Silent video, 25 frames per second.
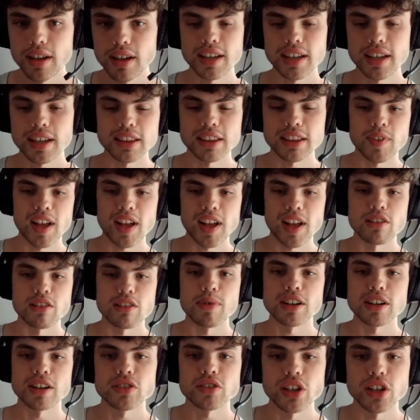get the value,
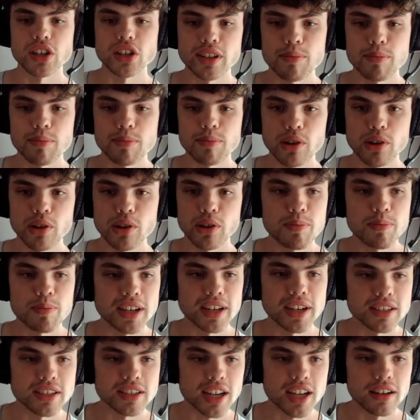make sure I don't get blown out by
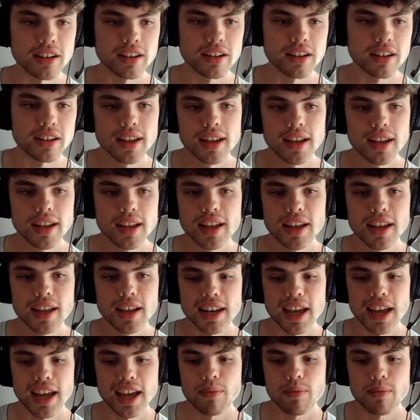discard.
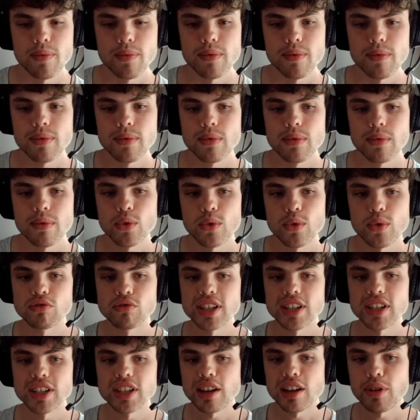Now, the
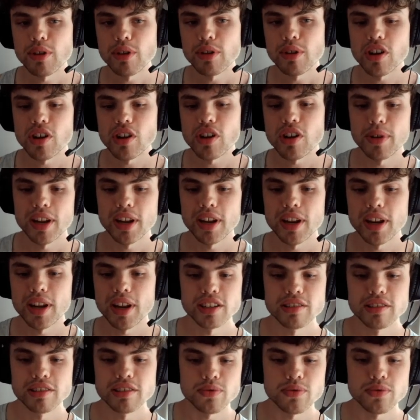reason I went for Combat
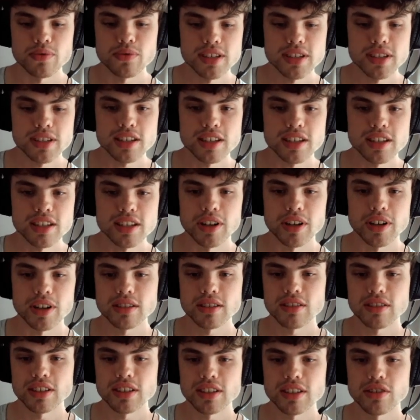Engineers first is because
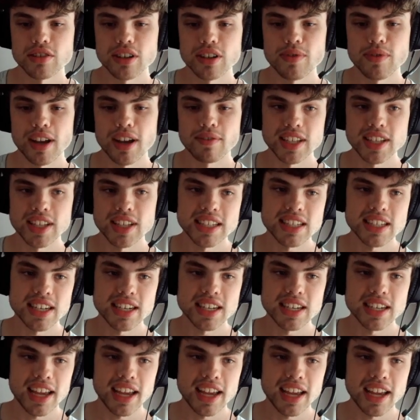of these 35Ts in
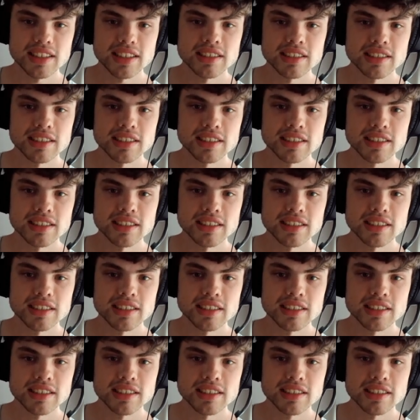hand.